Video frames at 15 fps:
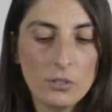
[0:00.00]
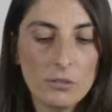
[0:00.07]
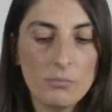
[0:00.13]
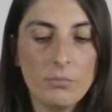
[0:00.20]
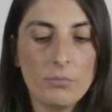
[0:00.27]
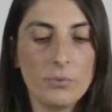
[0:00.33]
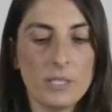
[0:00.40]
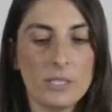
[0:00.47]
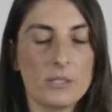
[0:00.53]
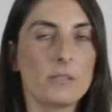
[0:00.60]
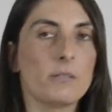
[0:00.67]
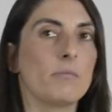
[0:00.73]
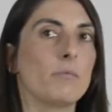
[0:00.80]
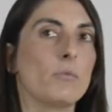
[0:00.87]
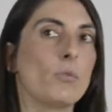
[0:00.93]
If I
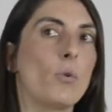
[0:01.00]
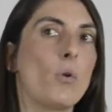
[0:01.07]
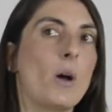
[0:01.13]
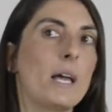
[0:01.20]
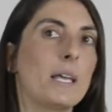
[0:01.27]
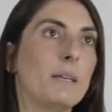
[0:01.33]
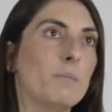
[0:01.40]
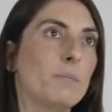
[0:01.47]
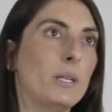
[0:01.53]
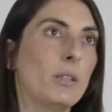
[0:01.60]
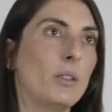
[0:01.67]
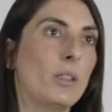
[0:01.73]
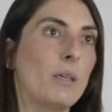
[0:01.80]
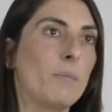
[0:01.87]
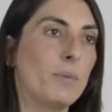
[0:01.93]
take a picture
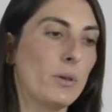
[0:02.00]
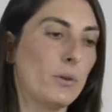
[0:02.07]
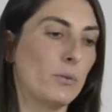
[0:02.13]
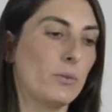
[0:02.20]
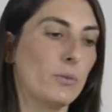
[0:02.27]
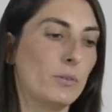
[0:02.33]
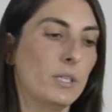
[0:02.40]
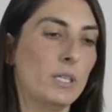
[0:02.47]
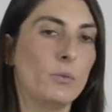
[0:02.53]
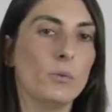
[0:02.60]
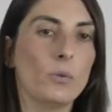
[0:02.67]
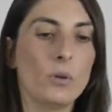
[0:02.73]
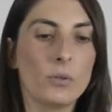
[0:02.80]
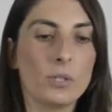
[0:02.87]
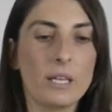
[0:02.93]
without any
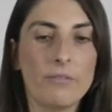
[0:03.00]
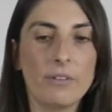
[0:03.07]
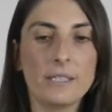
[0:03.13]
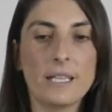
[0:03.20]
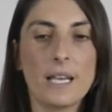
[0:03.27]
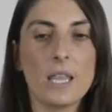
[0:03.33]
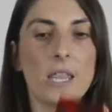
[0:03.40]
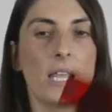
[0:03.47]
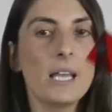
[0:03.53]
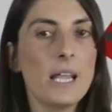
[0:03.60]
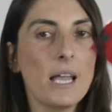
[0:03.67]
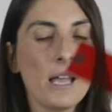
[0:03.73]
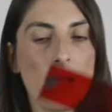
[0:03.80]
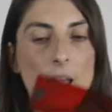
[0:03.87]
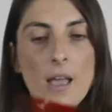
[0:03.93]
filter,
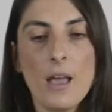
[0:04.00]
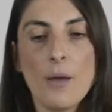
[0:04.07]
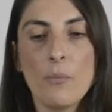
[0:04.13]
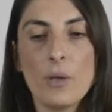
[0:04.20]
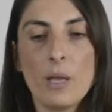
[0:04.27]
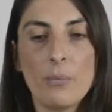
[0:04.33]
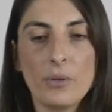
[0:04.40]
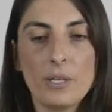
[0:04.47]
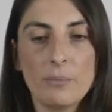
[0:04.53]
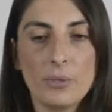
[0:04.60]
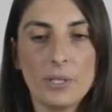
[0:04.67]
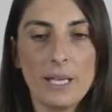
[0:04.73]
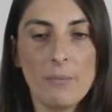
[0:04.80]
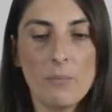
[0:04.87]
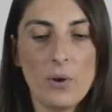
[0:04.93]
there won't be
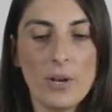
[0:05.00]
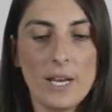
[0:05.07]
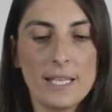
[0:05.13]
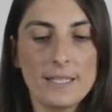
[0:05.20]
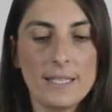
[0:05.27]
anything out of